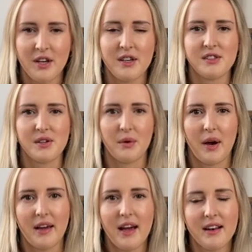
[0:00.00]
So
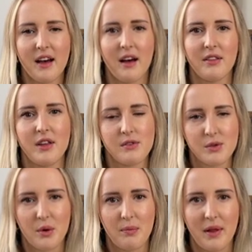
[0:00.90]
again, the user
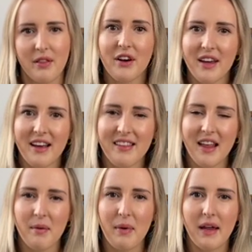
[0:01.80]
would be looking at
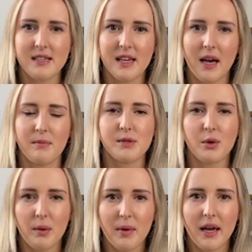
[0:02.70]
that painting,
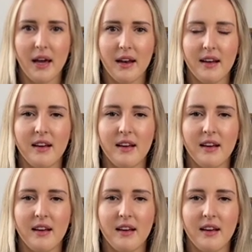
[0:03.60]
absorbing it,